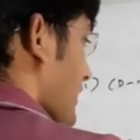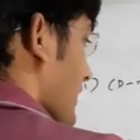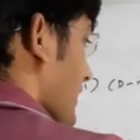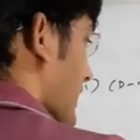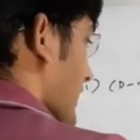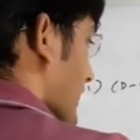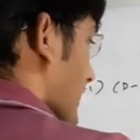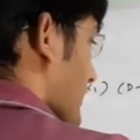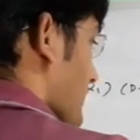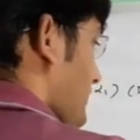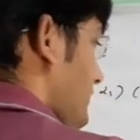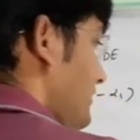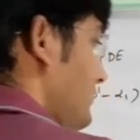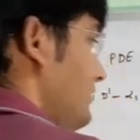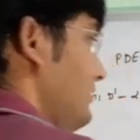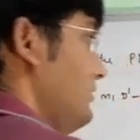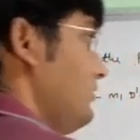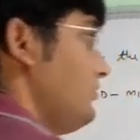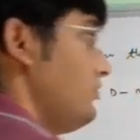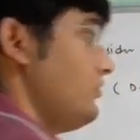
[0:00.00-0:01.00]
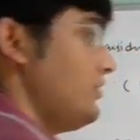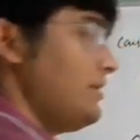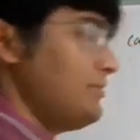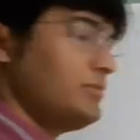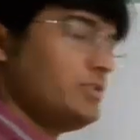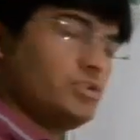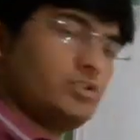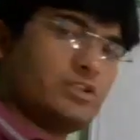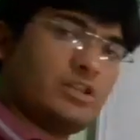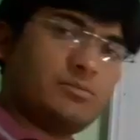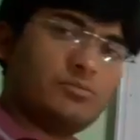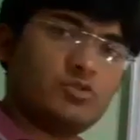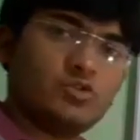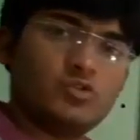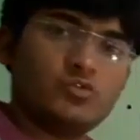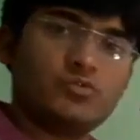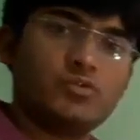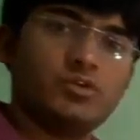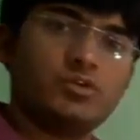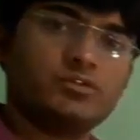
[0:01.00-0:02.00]
And we have the same rule
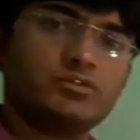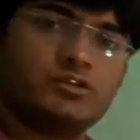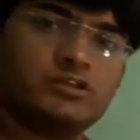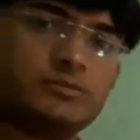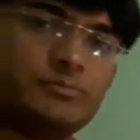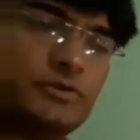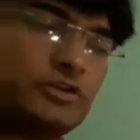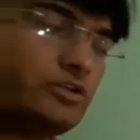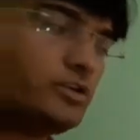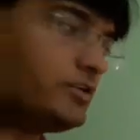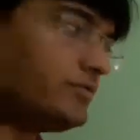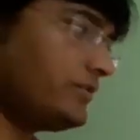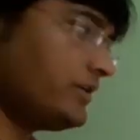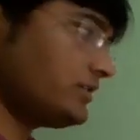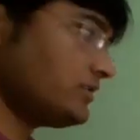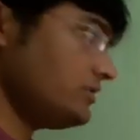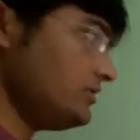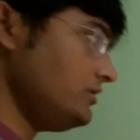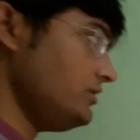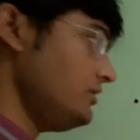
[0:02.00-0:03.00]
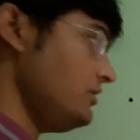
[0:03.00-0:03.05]
for the repeated factor.